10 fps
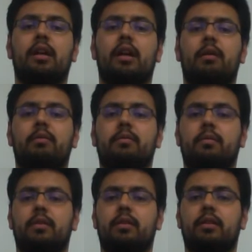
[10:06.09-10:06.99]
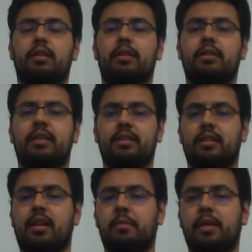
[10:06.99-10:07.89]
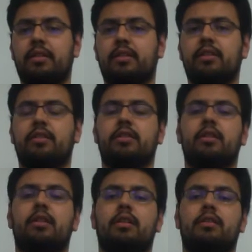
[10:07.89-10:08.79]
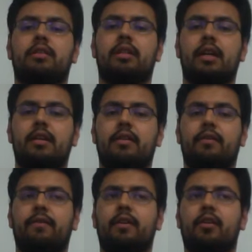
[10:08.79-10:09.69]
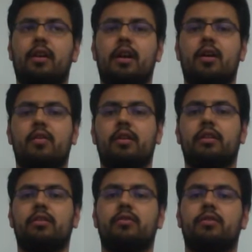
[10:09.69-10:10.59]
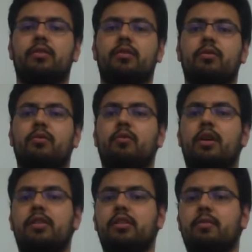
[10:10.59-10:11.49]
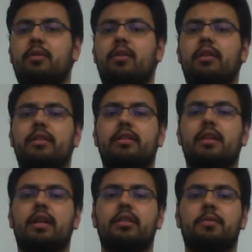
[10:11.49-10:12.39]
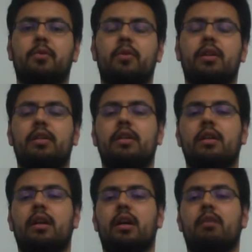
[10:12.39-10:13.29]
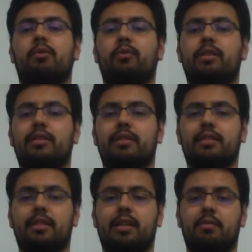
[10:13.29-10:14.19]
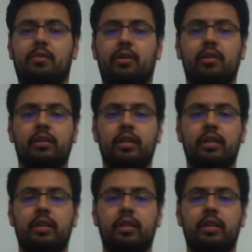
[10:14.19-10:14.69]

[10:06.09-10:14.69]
It takes a lot of patience to kind of figure out and get used to watching the ball at its highest point and releasing the second ball.